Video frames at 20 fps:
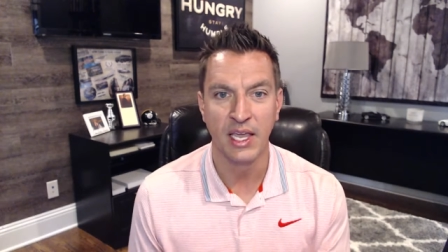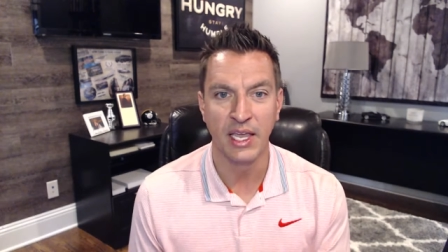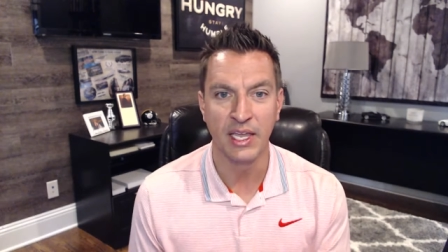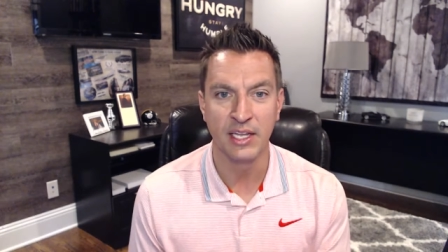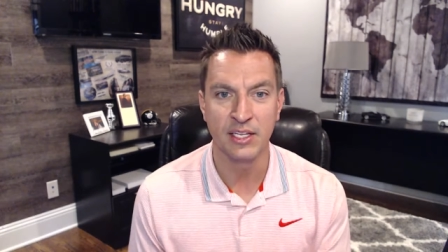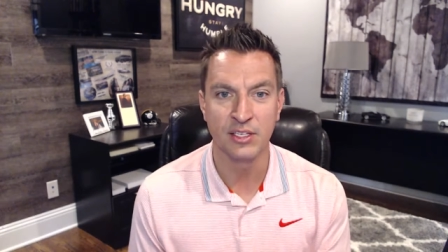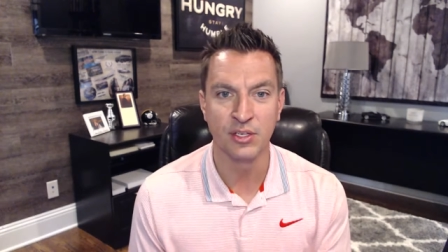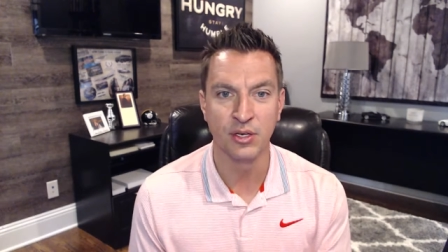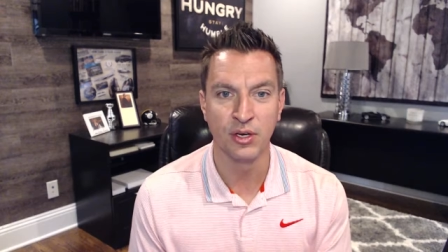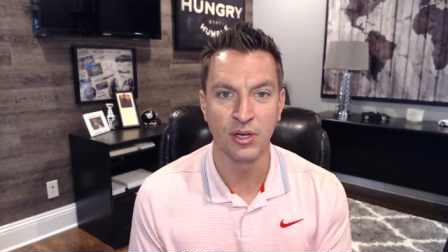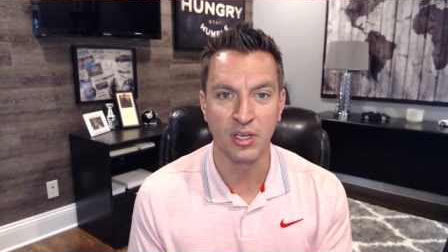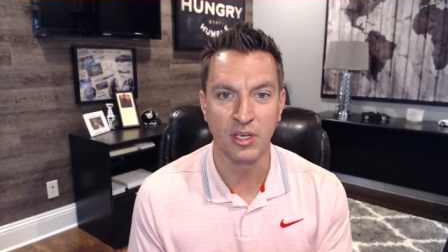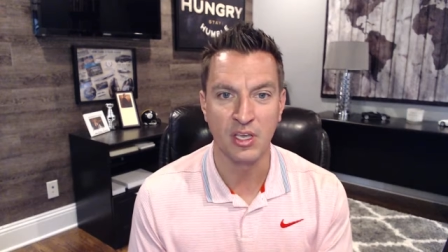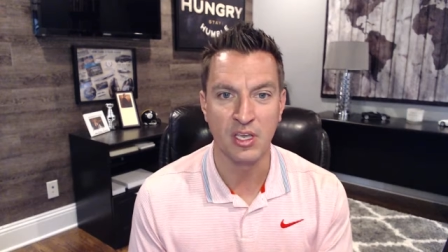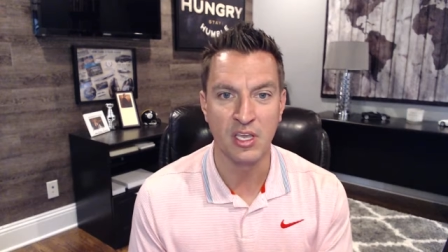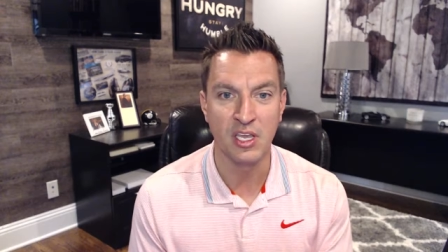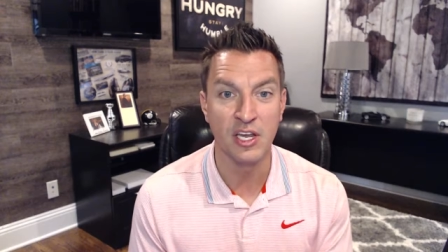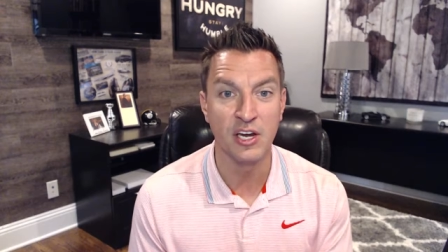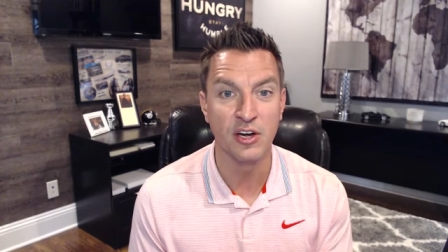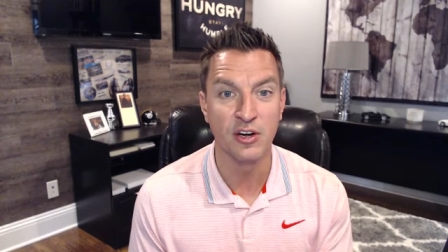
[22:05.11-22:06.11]
It took
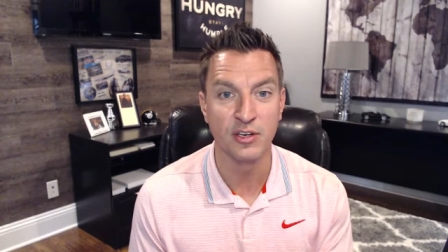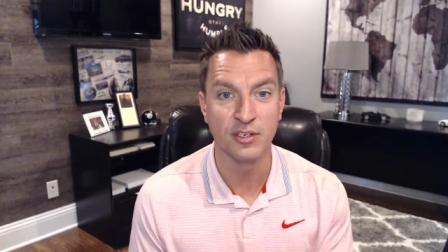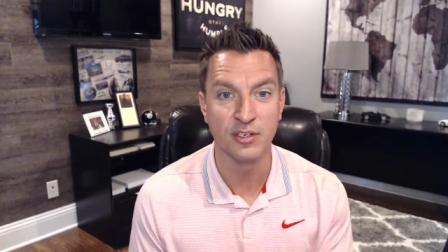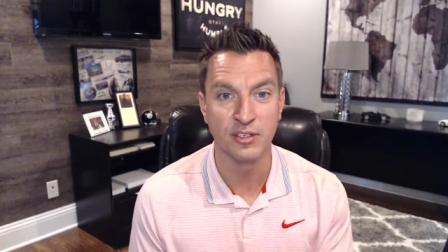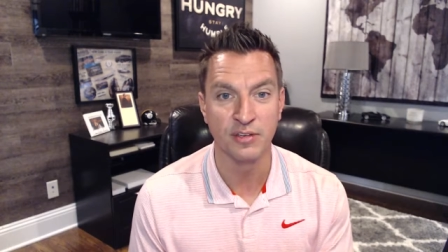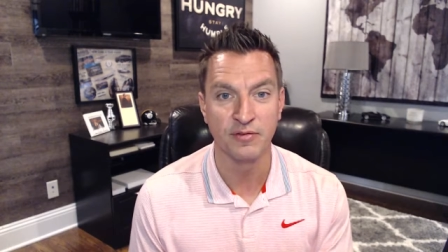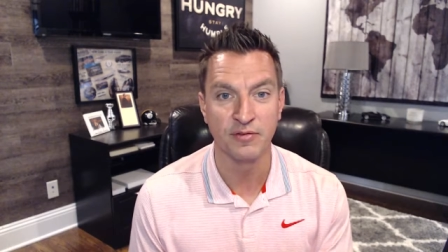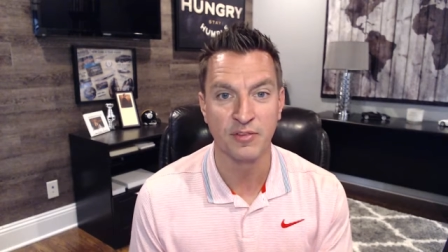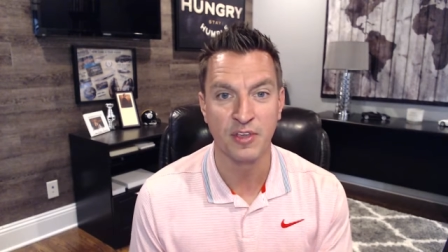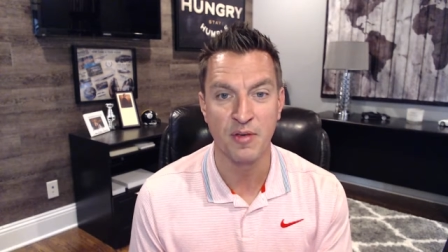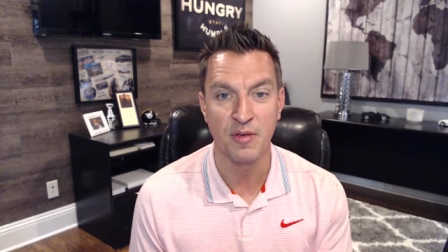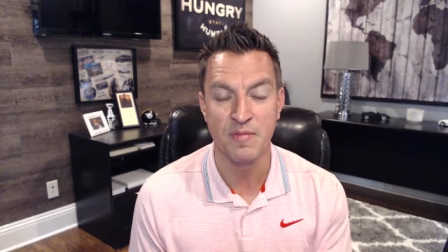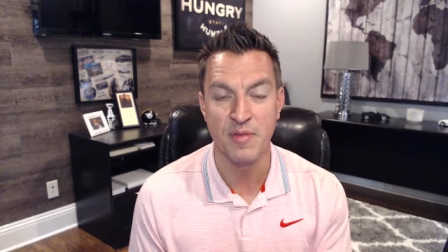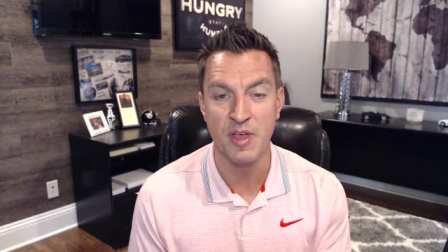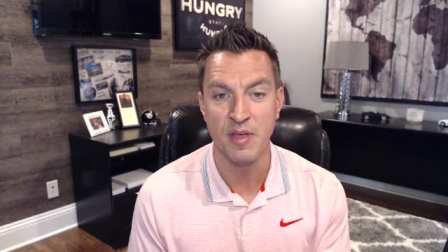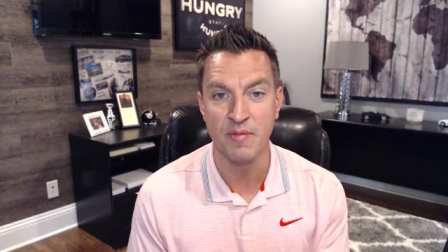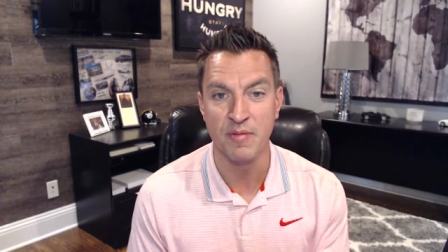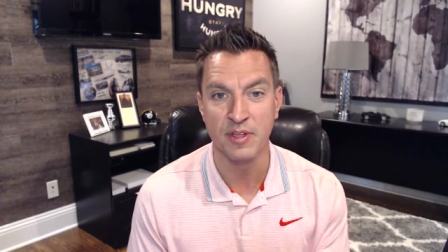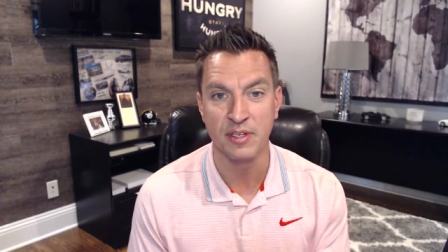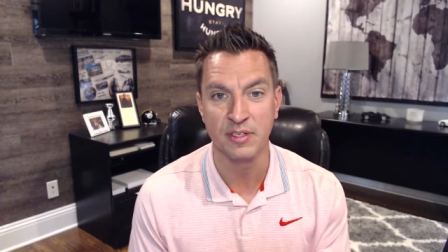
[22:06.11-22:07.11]
years of
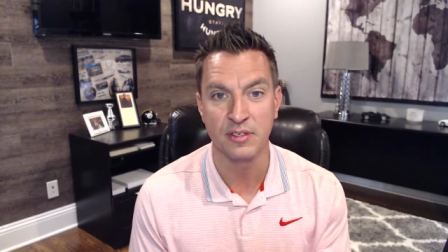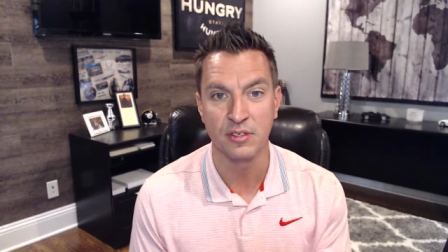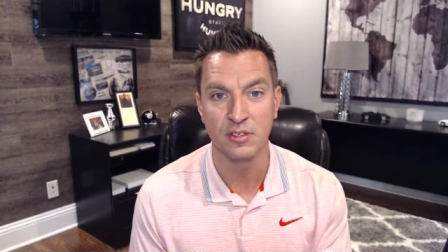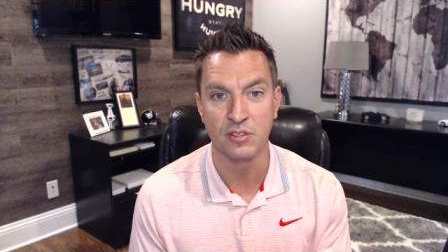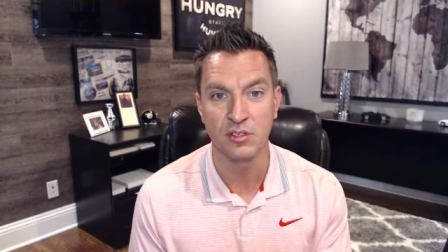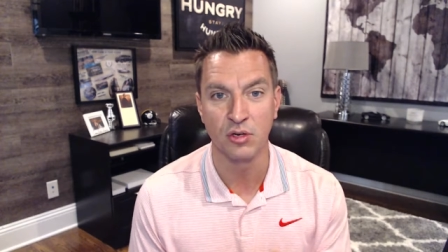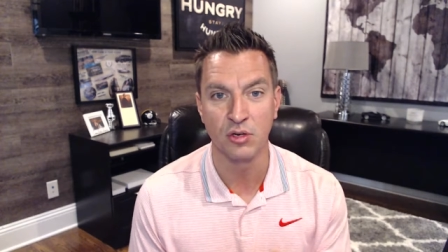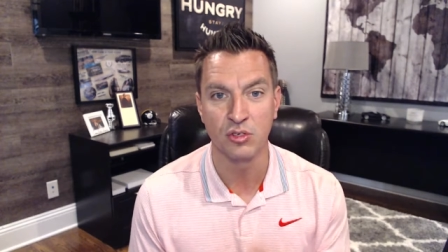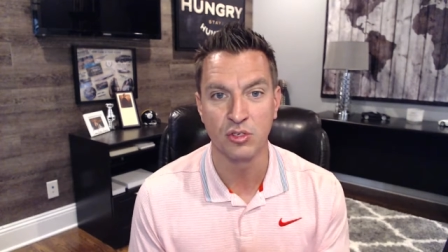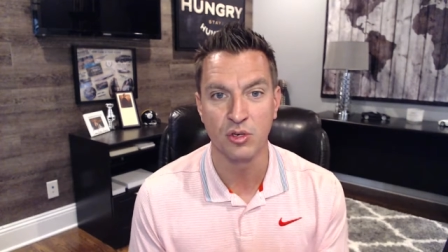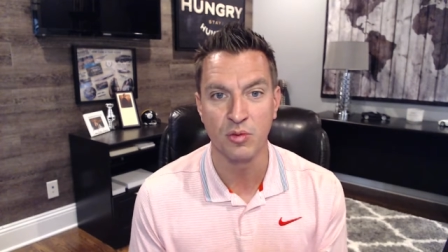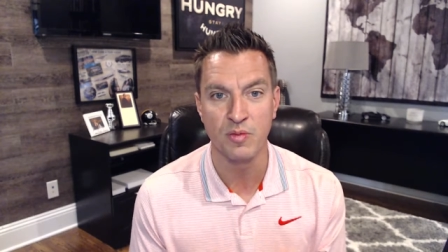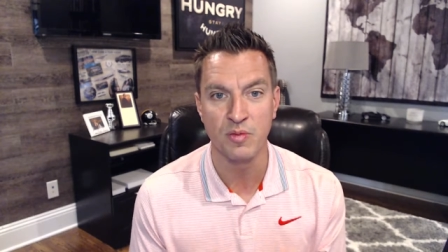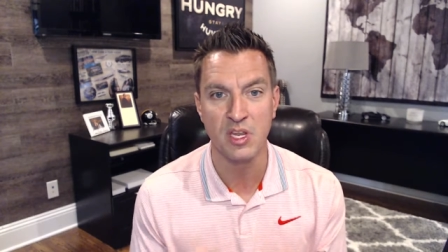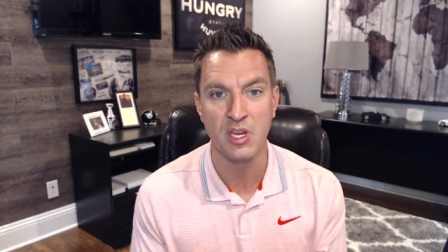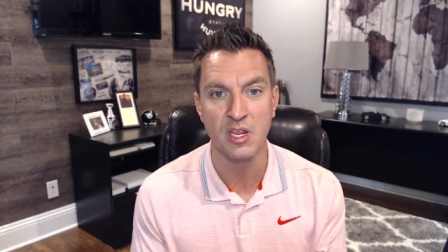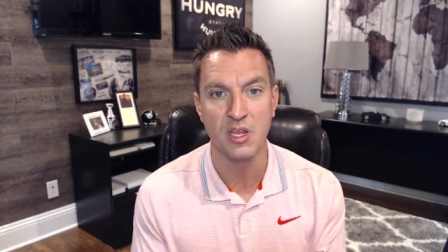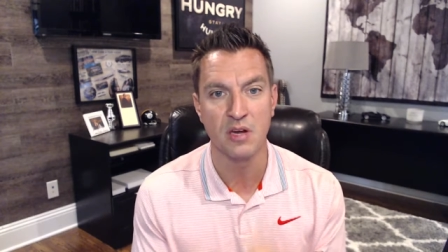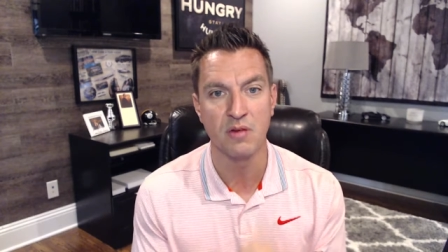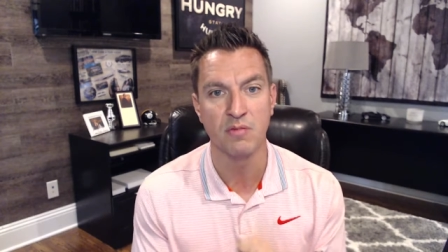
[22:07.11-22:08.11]
commitment to social
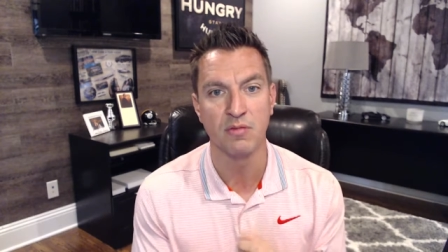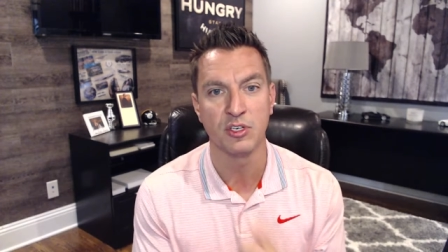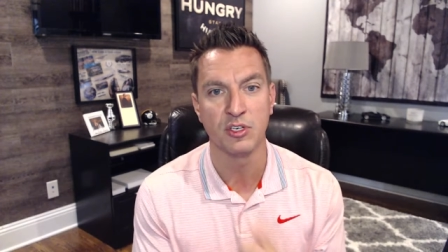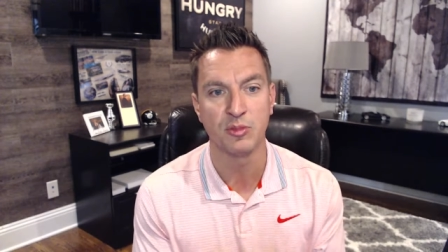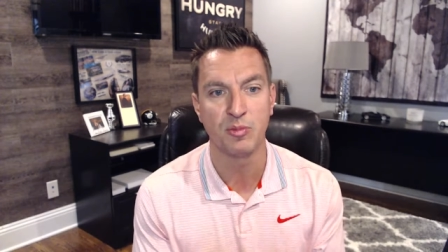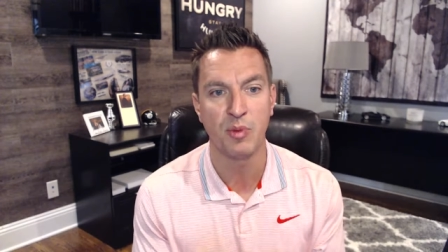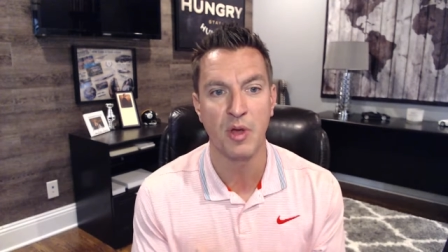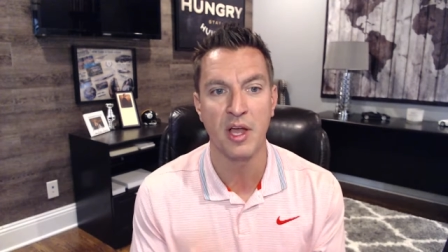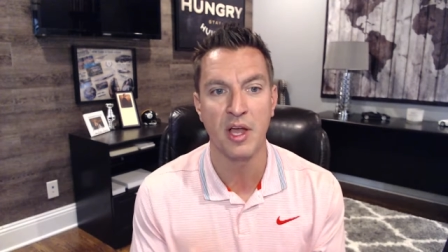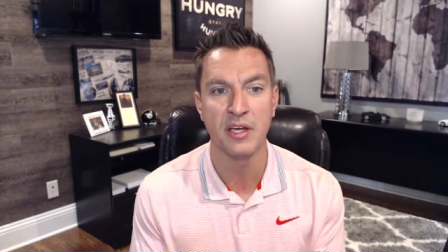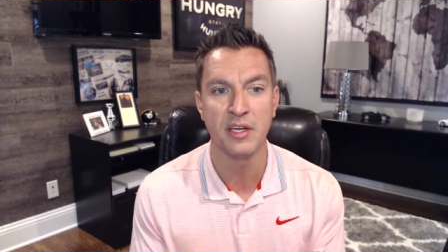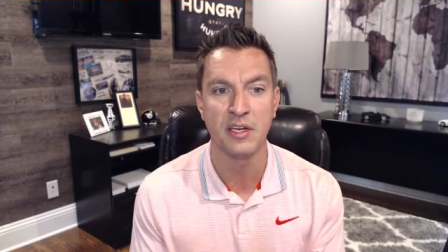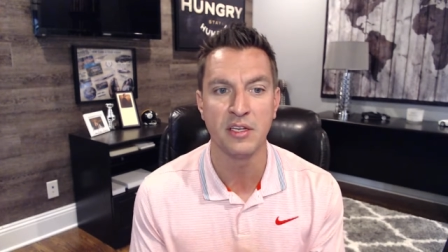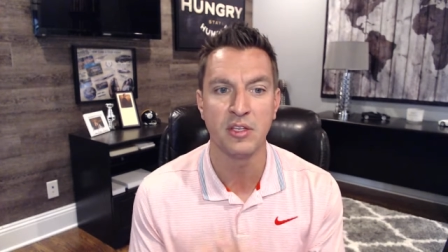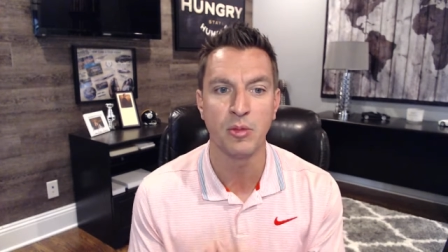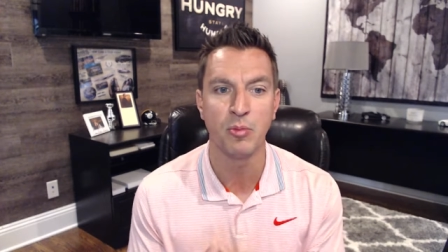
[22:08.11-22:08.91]
media and responding